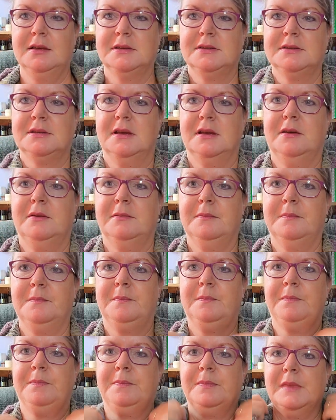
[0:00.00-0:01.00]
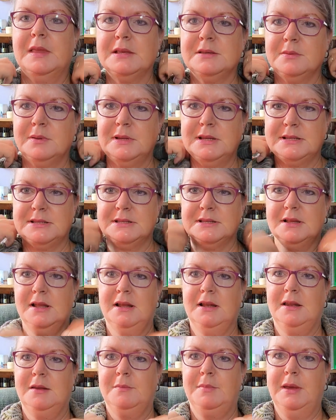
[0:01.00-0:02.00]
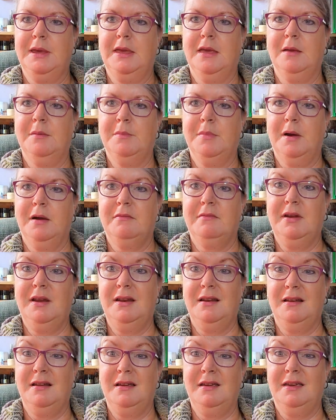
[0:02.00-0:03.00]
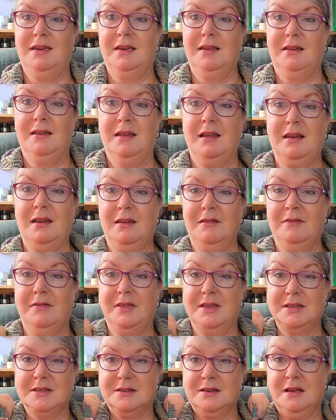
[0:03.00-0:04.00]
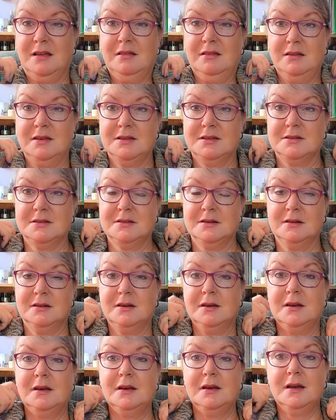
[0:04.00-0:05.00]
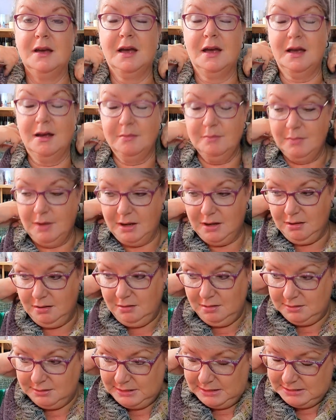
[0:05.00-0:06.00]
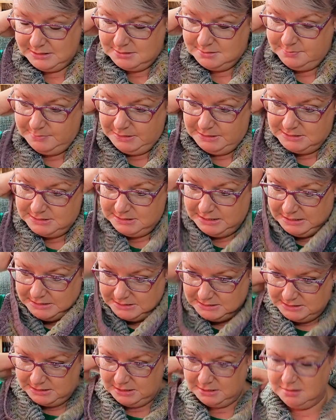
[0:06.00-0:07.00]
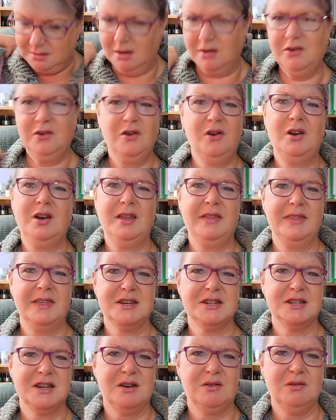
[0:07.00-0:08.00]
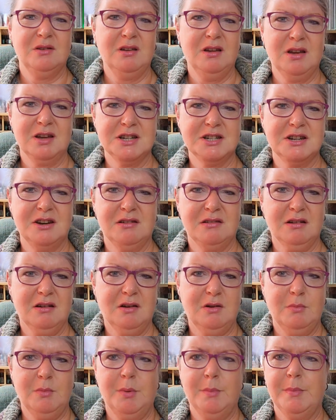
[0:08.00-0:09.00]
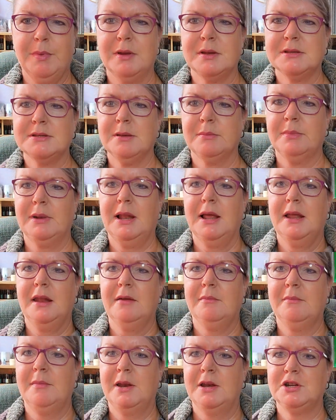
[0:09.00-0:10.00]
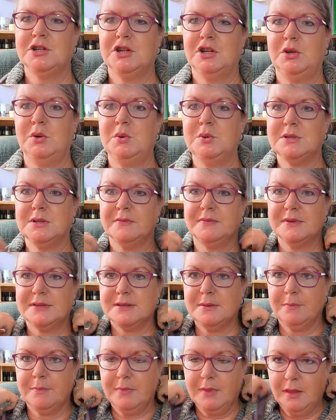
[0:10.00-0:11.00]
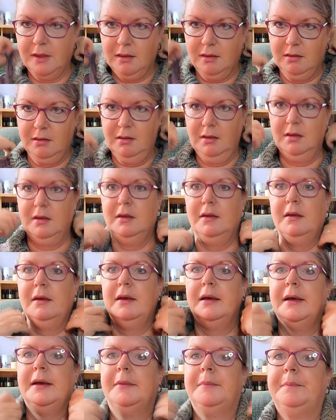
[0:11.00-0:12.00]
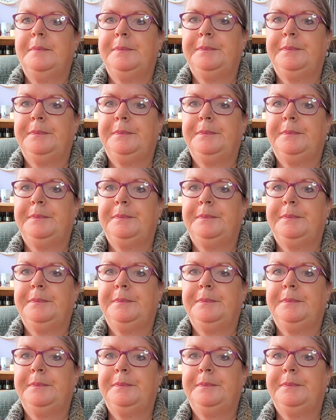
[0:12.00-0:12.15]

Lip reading: So this one is slightly bigger, but I really like it and I love these colours. And I got that mini skein set either earlier this year or last year, I can't remember, so I'm glad I managed to use it for something. I